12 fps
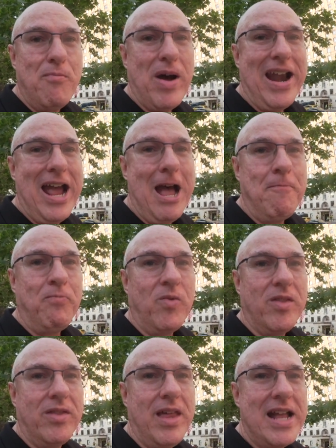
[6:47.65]
But
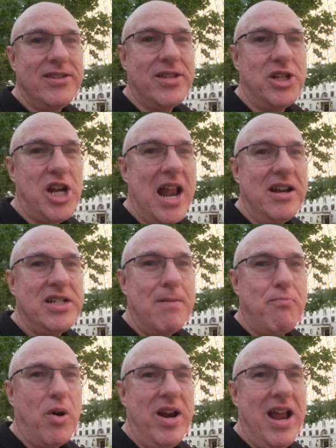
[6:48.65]
that's the challenge
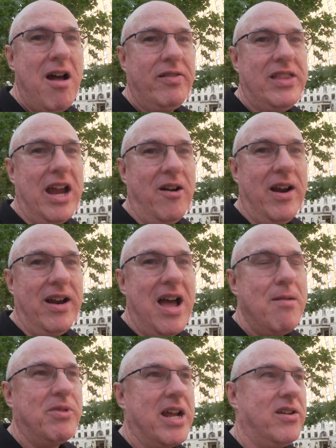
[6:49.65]
I'm putting out there, and
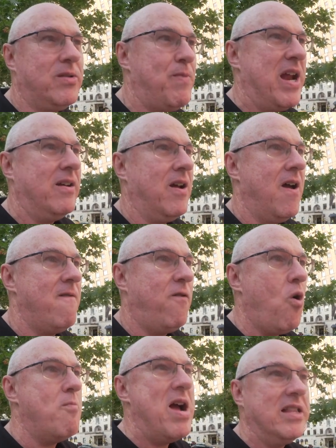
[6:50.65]
I'm going to spend
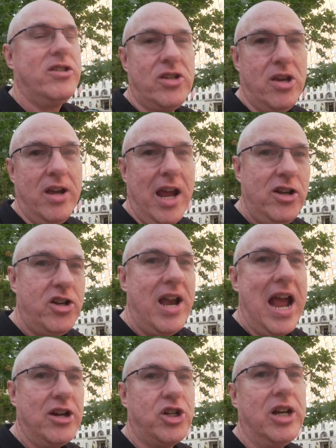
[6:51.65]
4 months
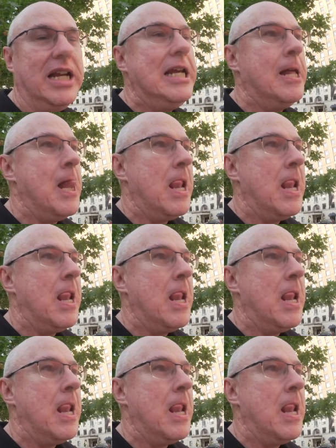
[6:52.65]
internationally